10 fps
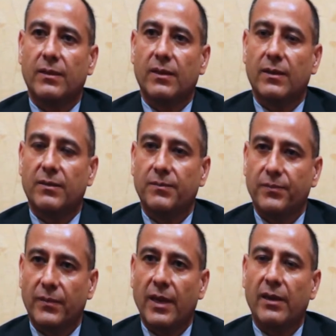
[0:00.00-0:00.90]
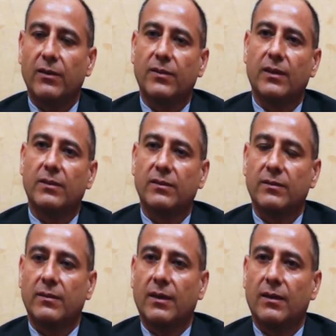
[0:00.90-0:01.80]
the date of the
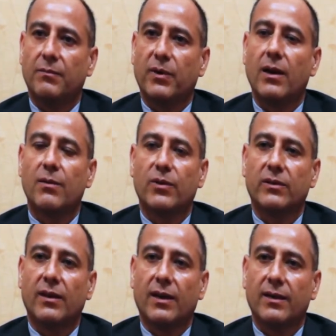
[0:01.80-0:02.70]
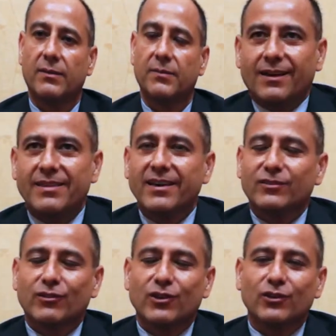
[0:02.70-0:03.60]
Pearl Harbor attack. An
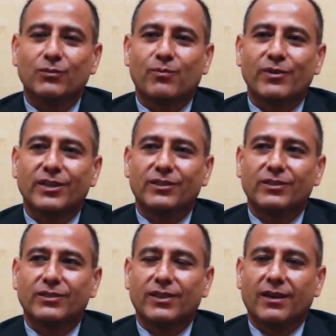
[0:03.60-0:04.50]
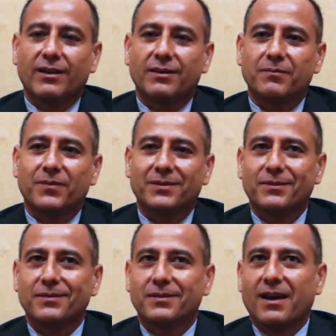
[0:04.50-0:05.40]
extradose bridge,
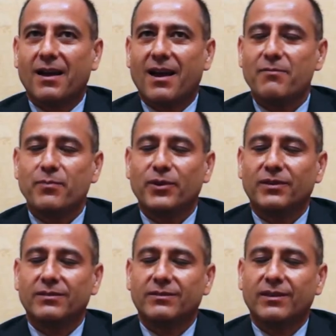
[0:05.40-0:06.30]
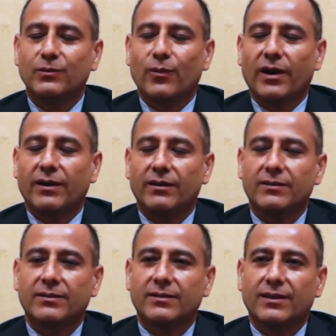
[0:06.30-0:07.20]
I've put it this way,
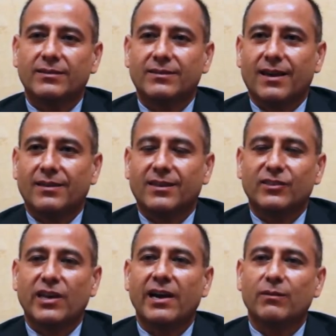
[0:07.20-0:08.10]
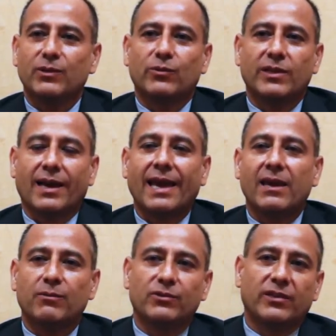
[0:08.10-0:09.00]
it's like the child between a
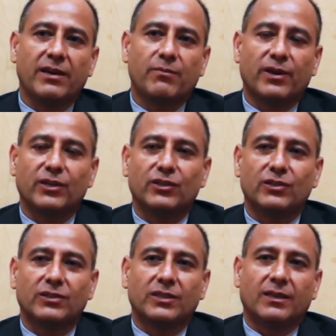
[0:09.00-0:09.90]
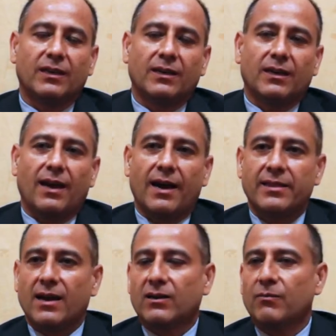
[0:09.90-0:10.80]
cable stay bridge
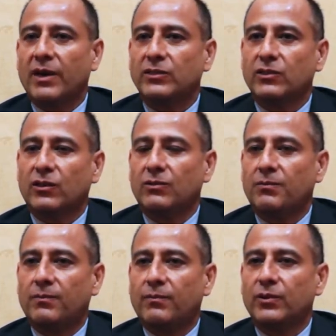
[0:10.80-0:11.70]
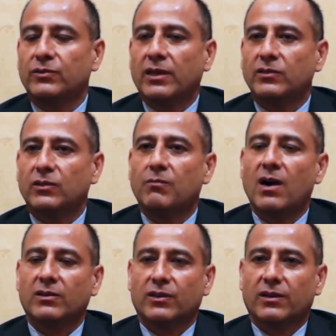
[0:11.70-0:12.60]
and a conventional post-tension
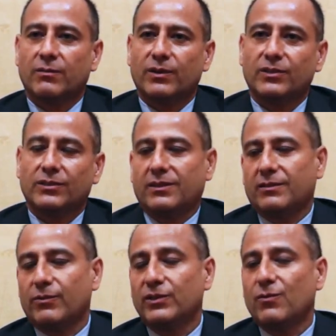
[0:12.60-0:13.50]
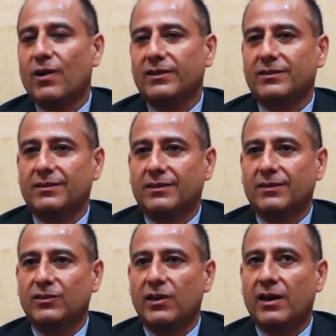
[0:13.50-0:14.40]
box girder bridge. And the reason why
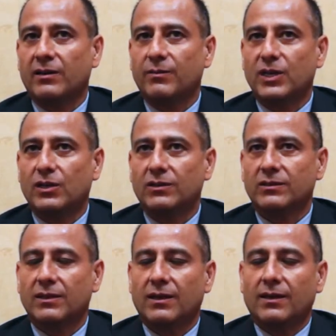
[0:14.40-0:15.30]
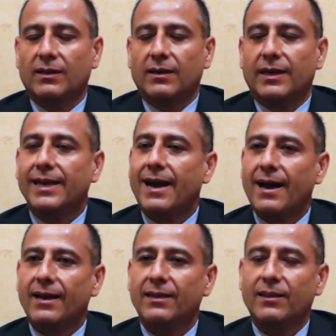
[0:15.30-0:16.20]
it's a child because it
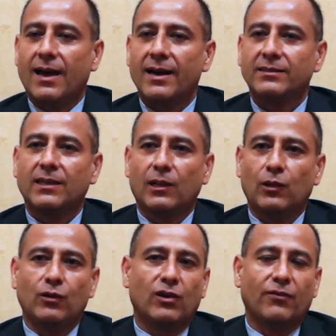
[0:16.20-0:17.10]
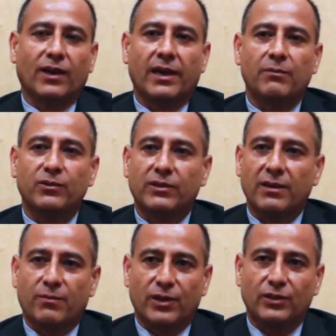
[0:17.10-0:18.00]
has the look of a cable
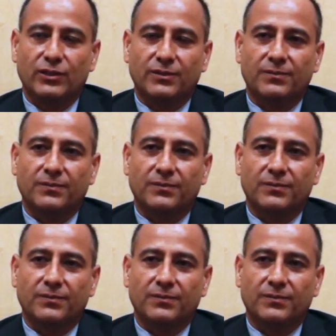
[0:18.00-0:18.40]
stay bridge,